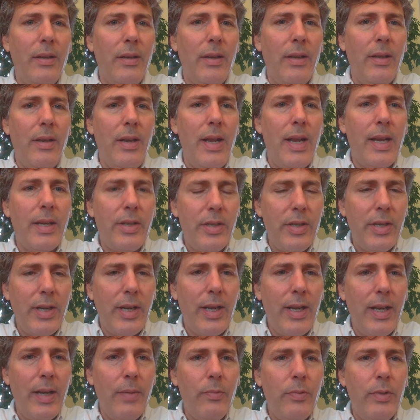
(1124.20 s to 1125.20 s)
next
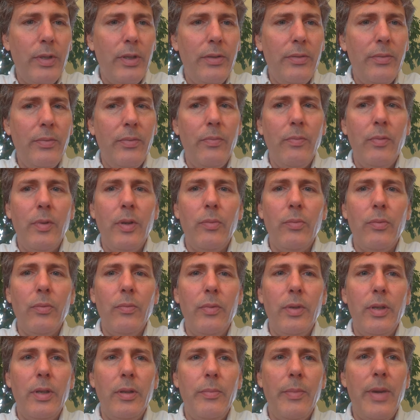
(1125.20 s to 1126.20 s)
time
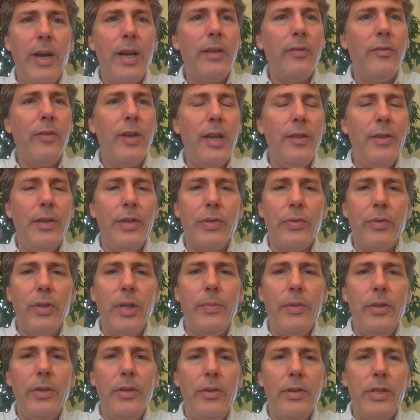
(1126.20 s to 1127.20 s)
we'll modify this
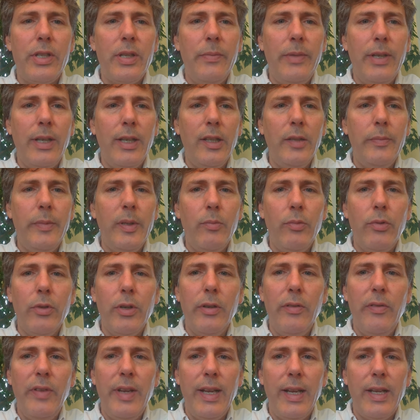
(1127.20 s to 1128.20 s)
script to do something a little bit more
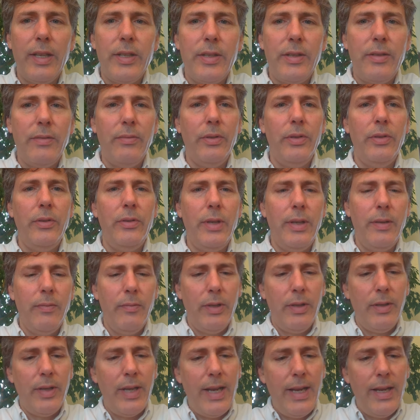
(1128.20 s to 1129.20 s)
advanced. It
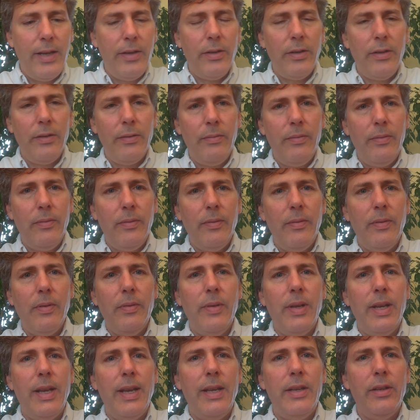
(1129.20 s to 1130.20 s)
will handle
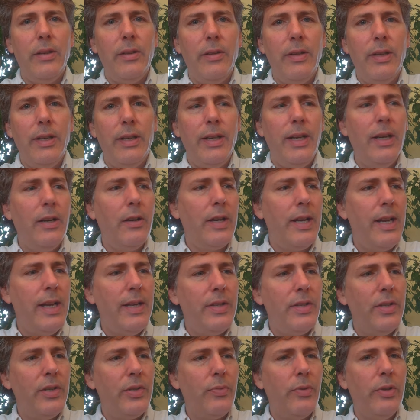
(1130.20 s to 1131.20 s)
error
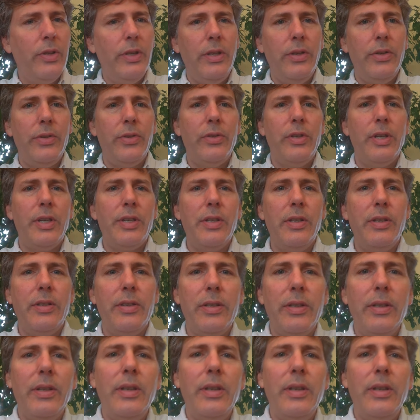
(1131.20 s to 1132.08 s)
cases where the user doesn't